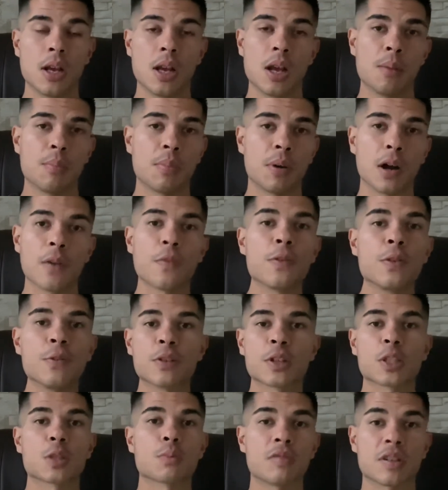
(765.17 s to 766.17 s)
But after you've
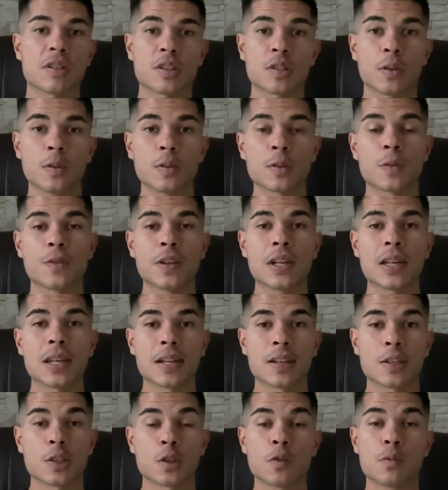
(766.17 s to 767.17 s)
expressed those
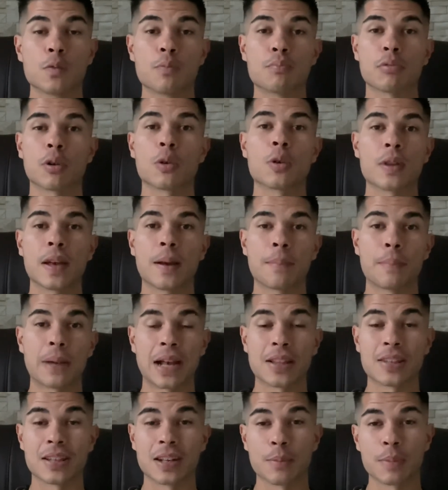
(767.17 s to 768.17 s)
feelings, you've broken that
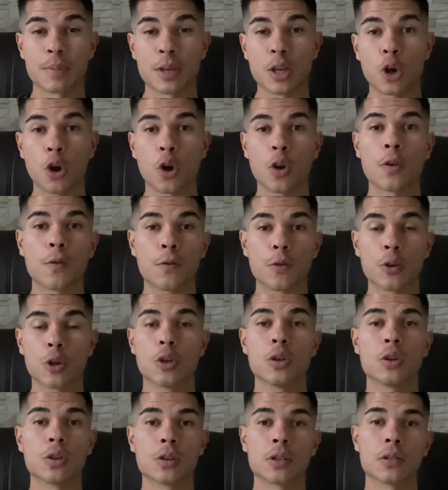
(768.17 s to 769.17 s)
pattern, it'll be gone for
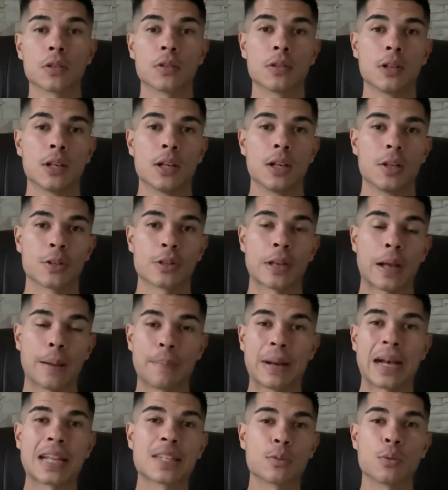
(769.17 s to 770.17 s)
good. So that
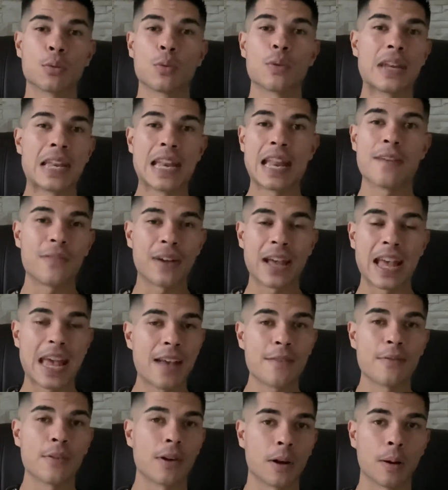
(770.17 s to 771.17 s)
pattern will never
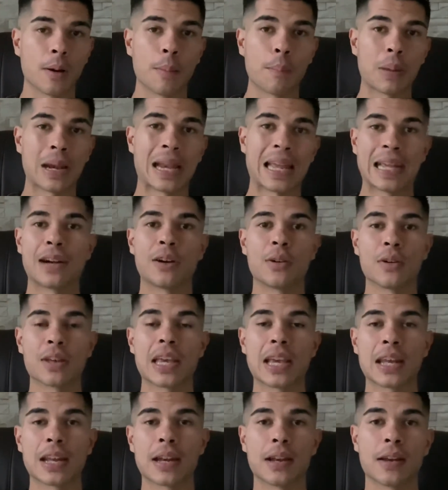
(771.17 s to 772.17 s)
ever play out
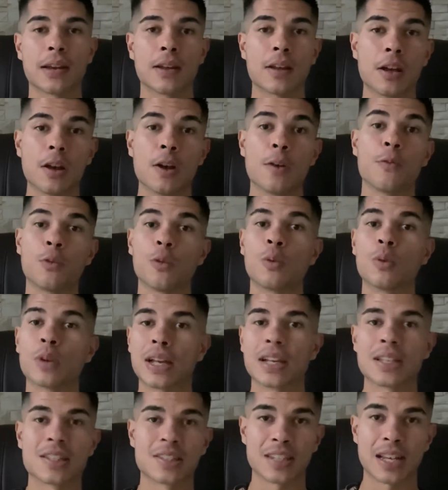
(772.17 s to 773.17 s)
again for that
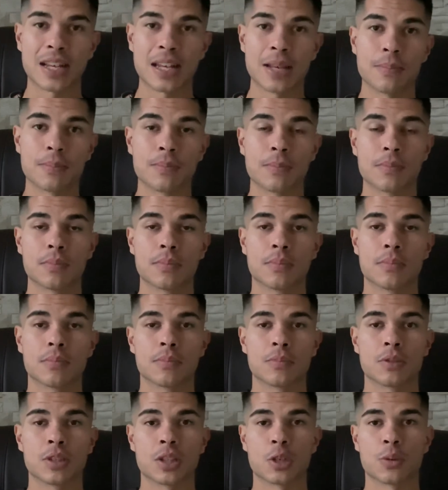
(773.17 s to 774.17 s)
same
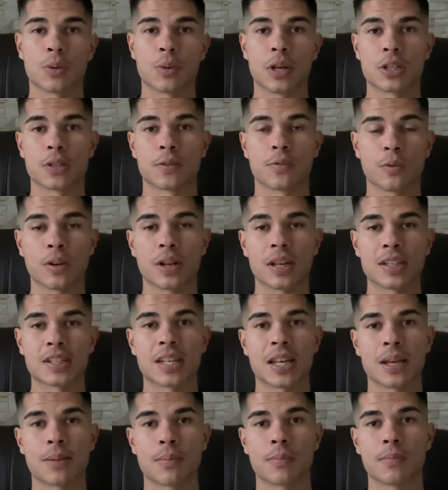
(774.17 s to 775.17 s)
situation, for that
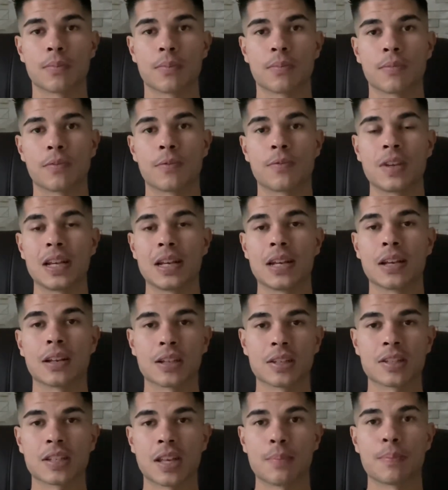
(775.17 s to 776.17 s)
same feeling, that
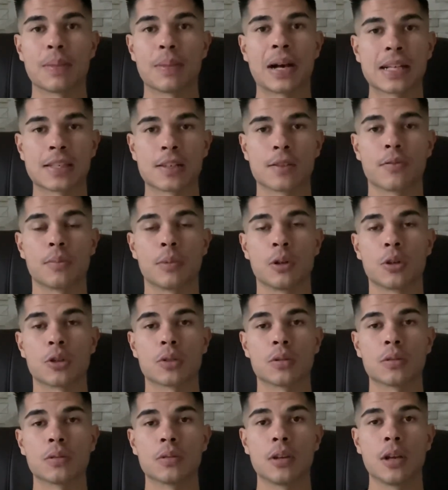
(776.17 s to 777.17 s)
same pattern of
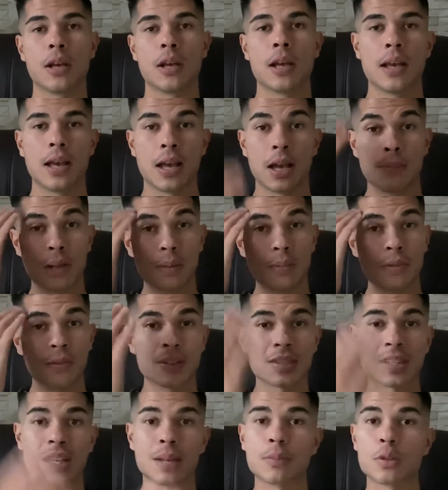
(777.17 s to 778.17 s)
emotion, maybe with the
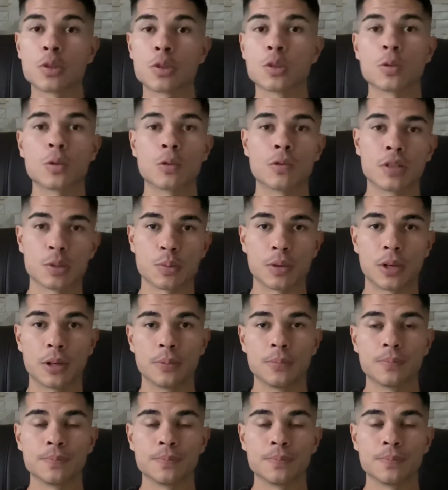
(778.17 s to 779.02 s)
same story as well.